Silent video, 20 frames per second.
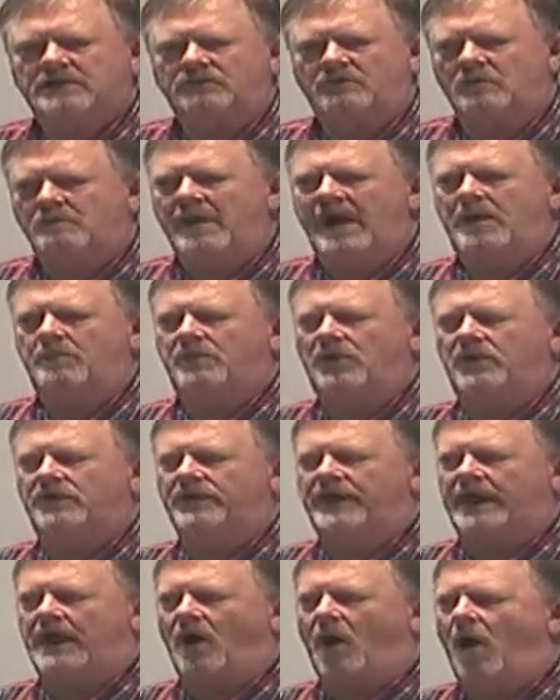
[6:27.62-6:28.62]
Remember
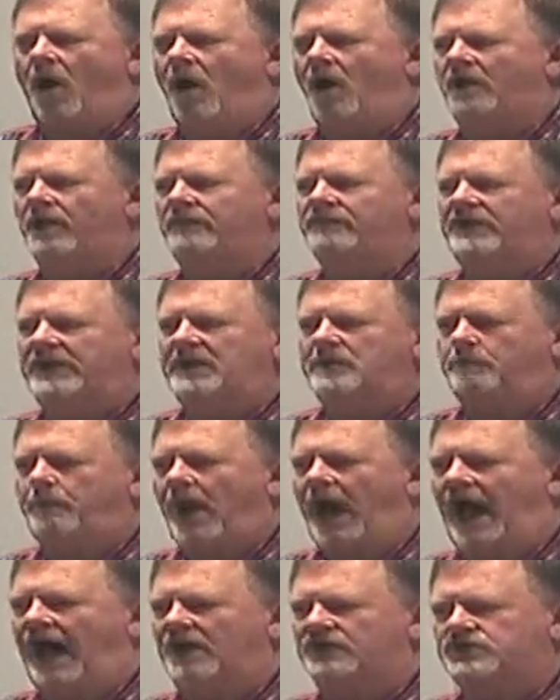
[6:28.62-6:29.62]
that all of the
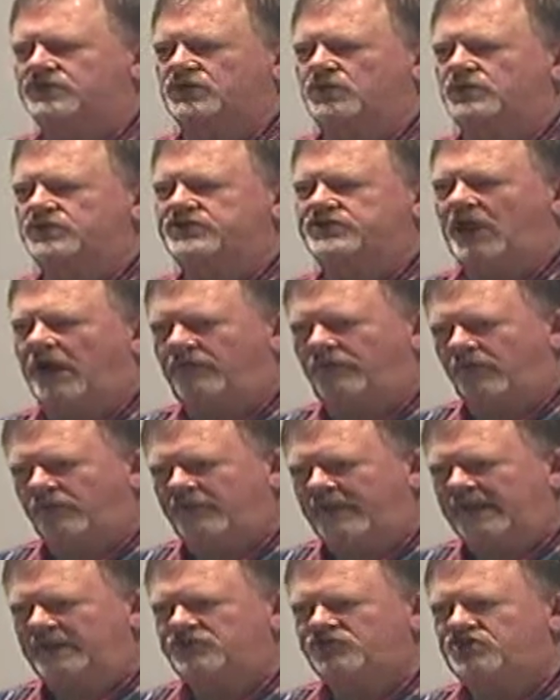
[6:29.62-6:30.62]
apostles, other
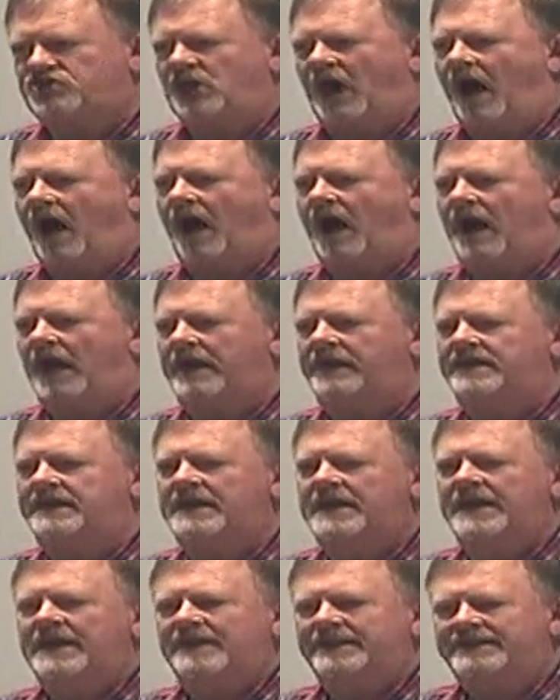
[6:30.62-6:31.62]
than John,
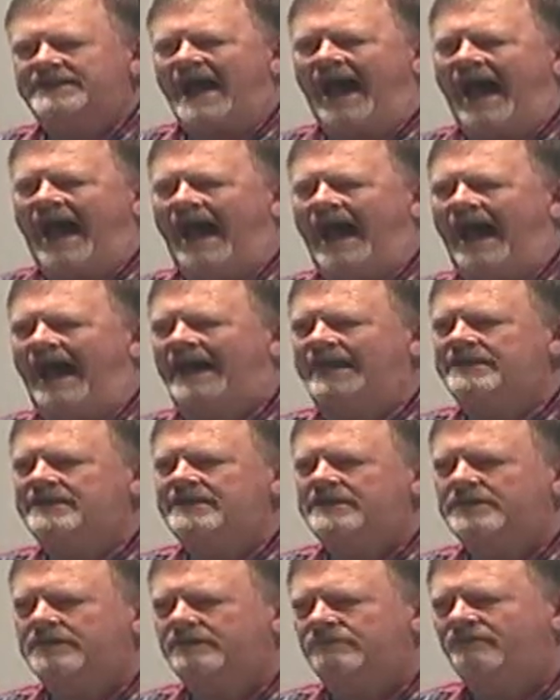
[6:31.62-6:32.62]

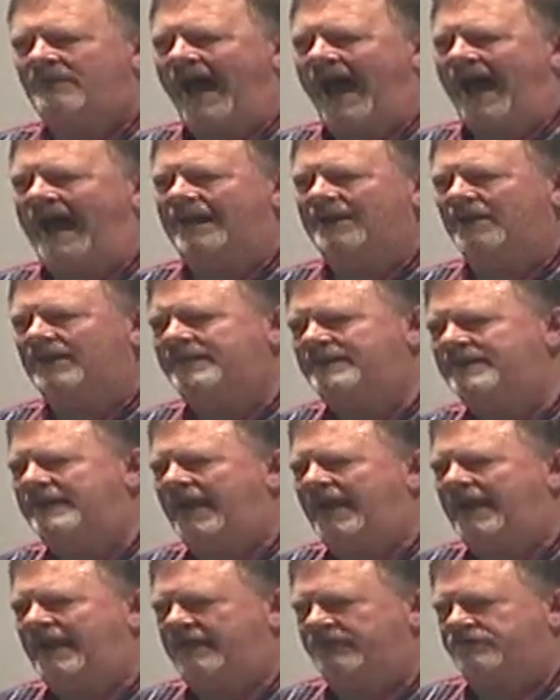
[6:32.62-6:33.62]
died violent
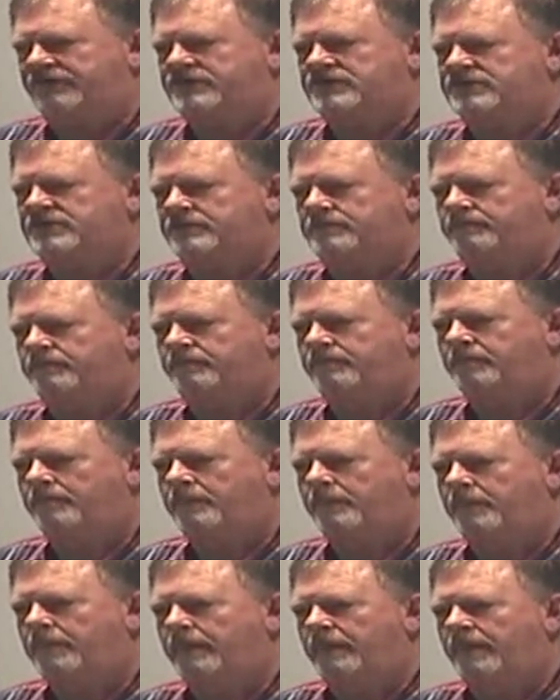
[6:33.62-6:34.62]
deaths.
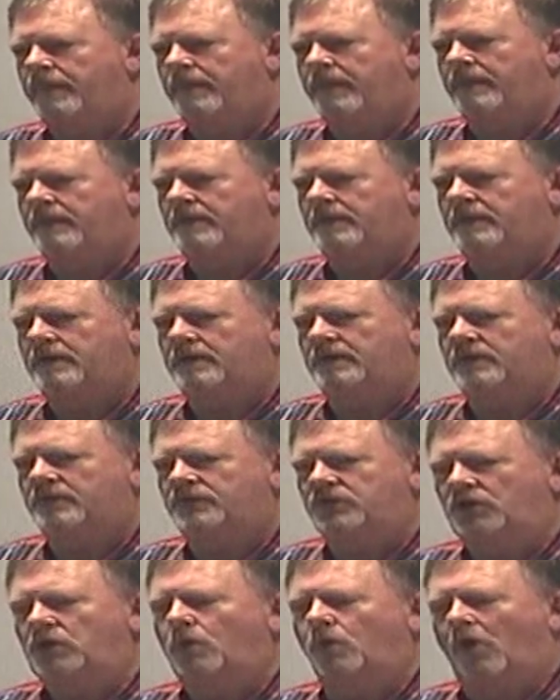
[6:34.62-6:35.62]

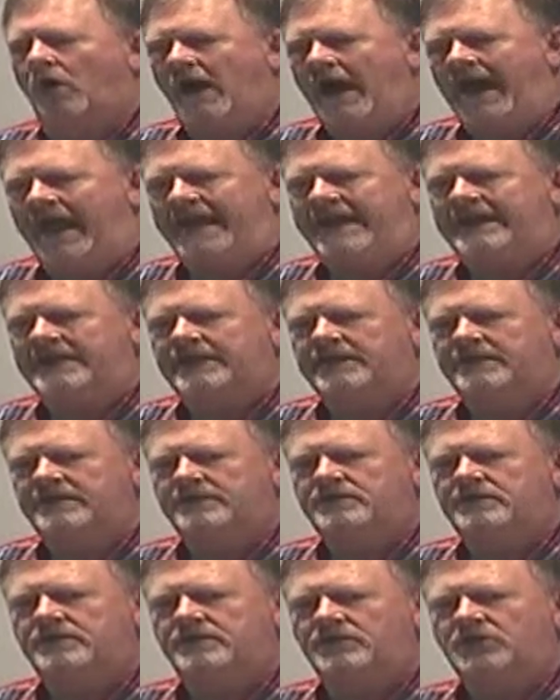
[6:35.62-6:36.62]
You were
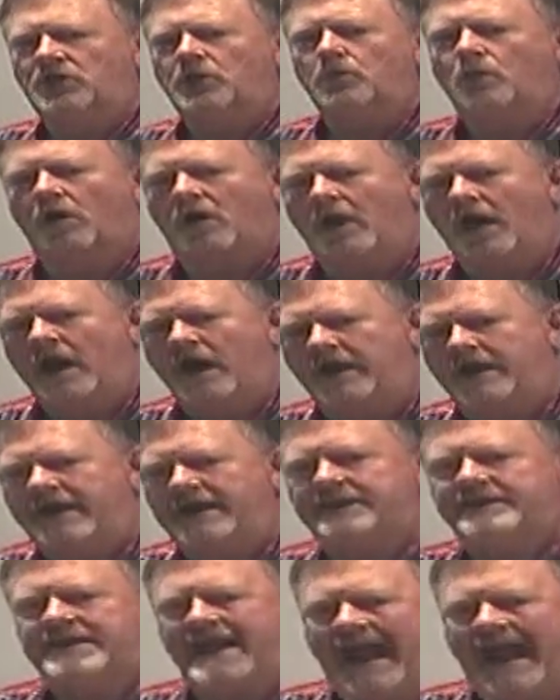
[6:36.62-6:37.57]
hated, you were hunted